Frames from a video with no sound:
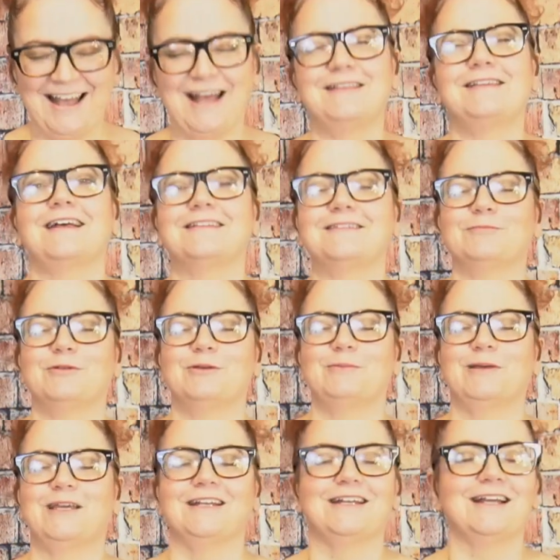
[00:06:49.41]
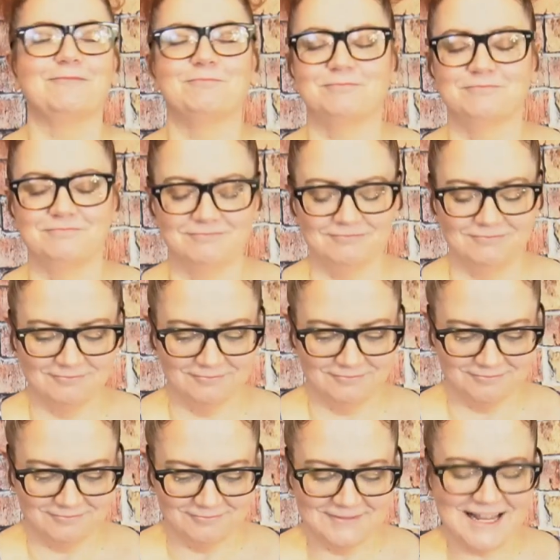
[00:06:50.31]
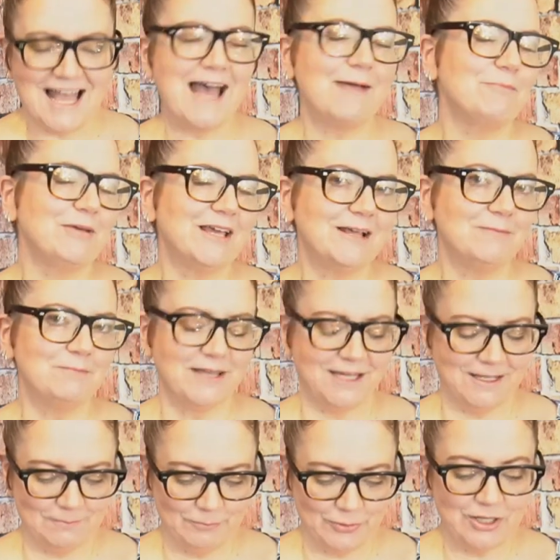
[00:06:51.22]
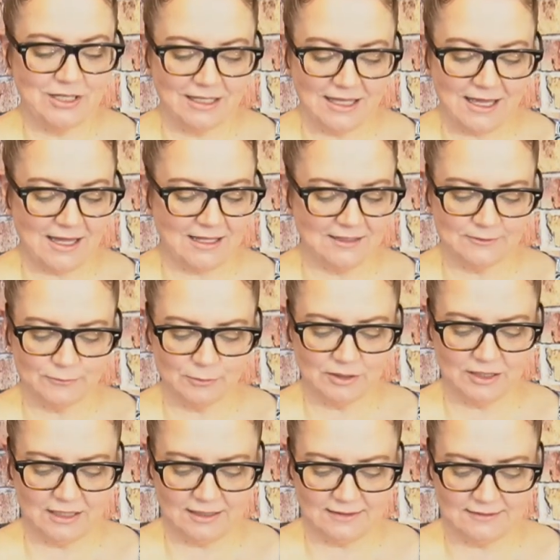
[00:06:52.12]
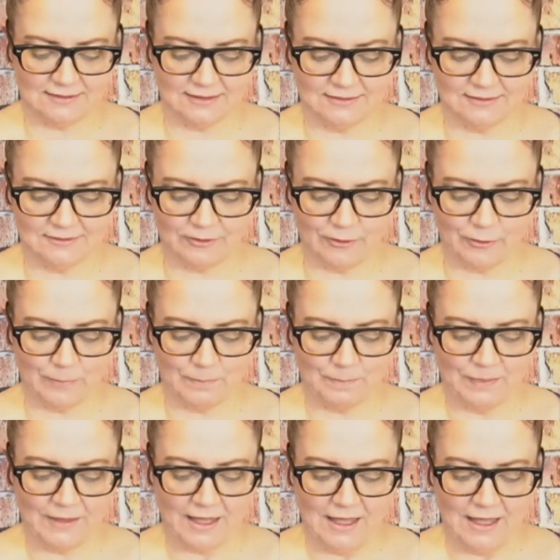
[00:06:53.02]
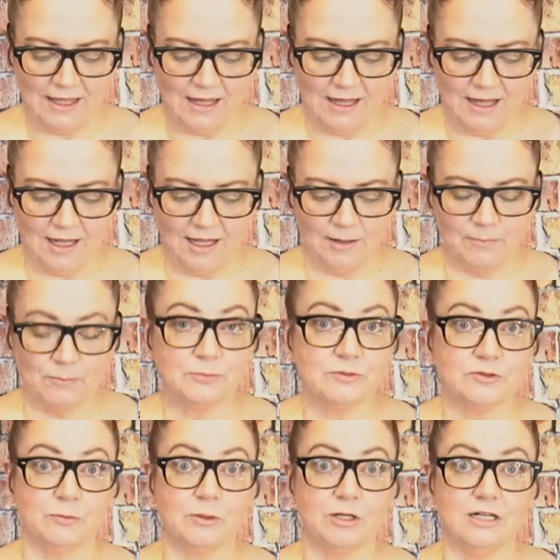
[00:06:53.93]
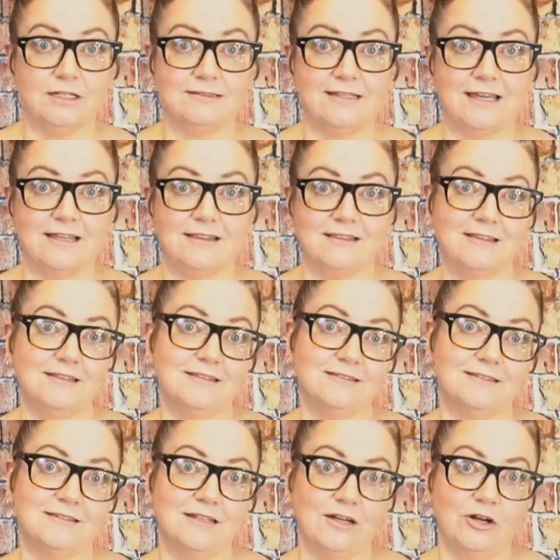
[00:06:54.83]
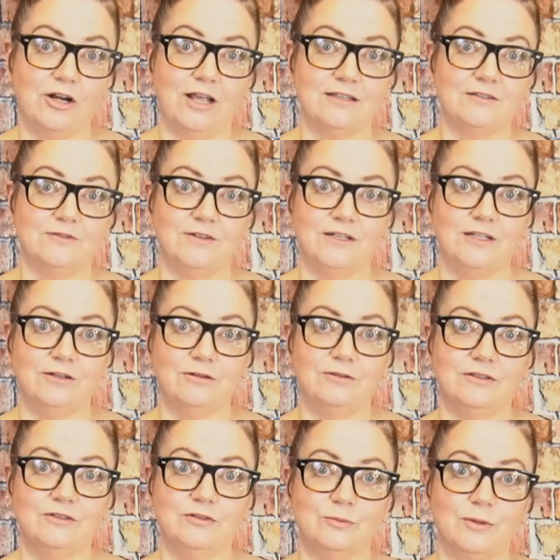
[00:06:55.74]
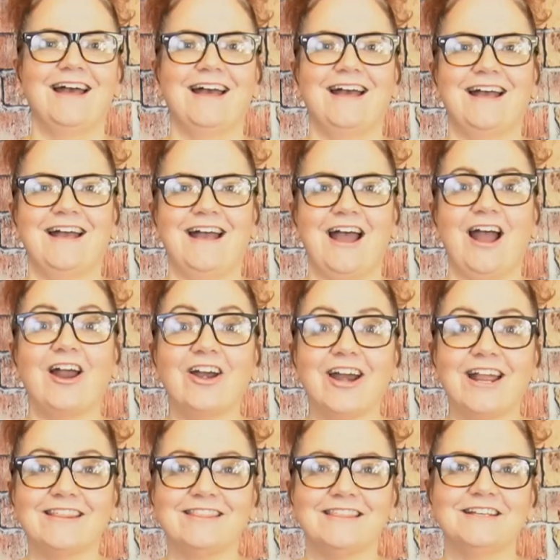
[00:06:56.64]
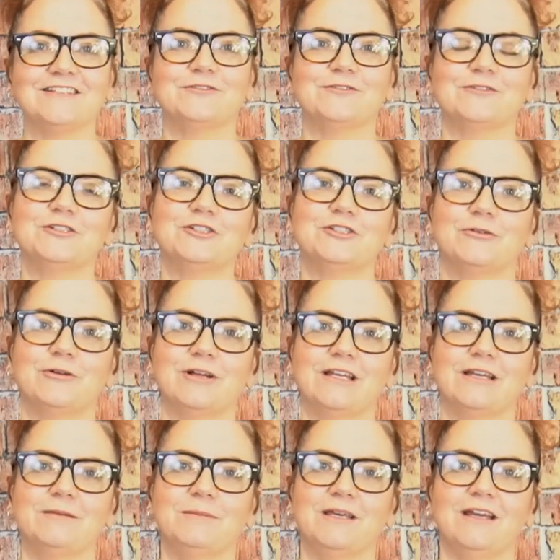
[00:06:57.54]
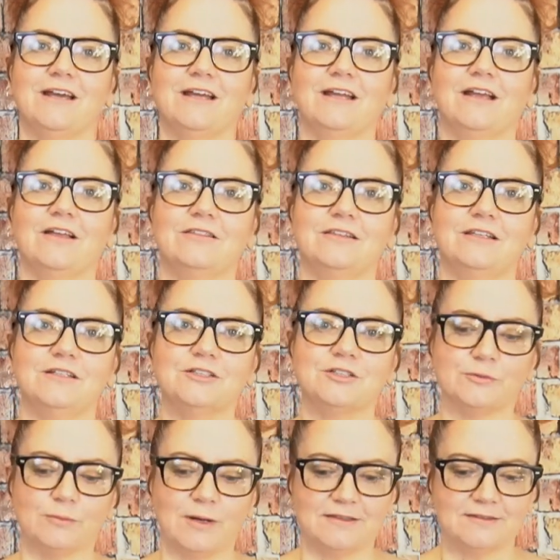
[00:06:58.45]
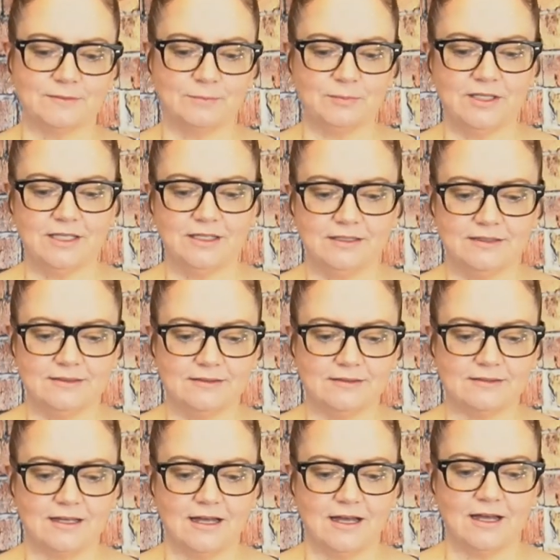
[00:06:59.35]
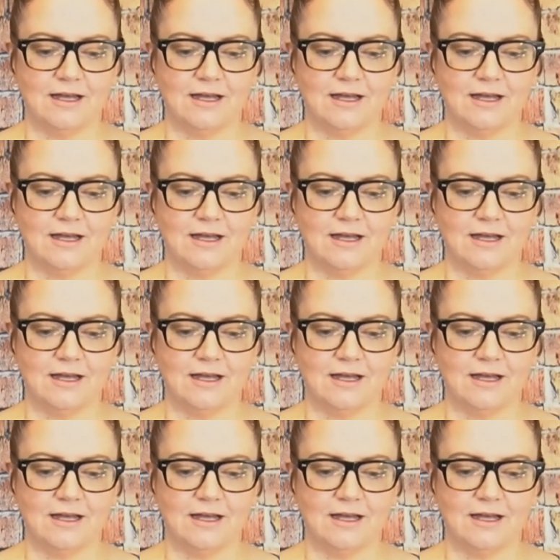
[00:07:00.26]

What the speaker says: Not to be mean. I'm not being mean, but yeah, it's really easy. So we're going to take this in our next video, this rice. All right, thanks for joining me on Healthyish Recipes.